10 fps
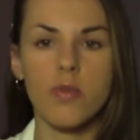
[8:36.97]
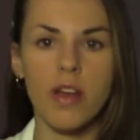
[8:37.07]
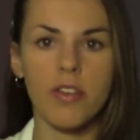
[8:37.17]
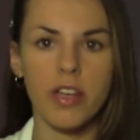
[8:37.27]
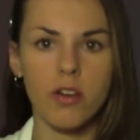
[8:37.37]
you
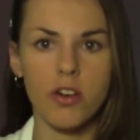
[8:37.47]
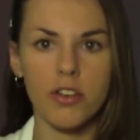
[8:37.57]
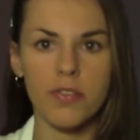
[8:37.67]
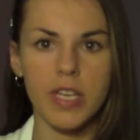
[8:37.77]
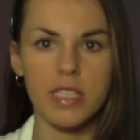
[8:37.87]
never get on
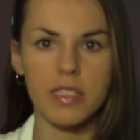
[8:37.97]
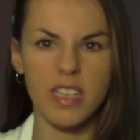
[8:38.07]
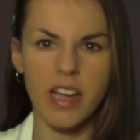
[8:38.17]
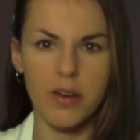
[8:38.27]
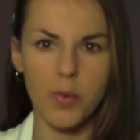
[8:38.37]
your face,
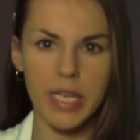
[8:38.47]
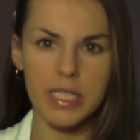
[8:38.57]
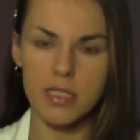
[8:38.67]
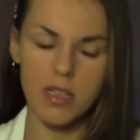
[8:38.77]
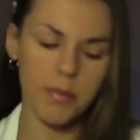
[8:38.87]
and it kind of
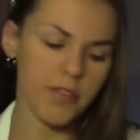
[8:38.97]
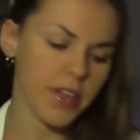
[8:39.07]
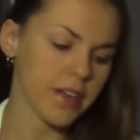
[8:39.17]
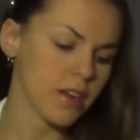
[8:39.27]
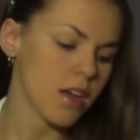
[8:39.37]
wastes some of
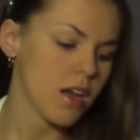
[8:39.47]
it.